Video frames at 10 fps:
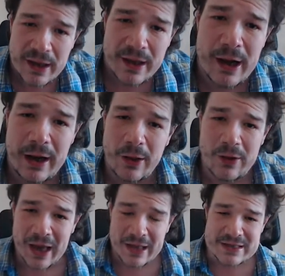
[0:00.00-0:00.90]
I'm
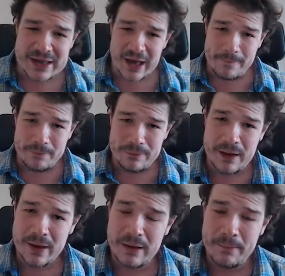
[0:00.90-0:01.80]
looking at
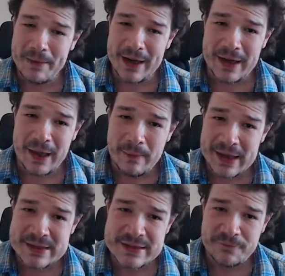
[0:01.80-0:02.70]
Ben Canis,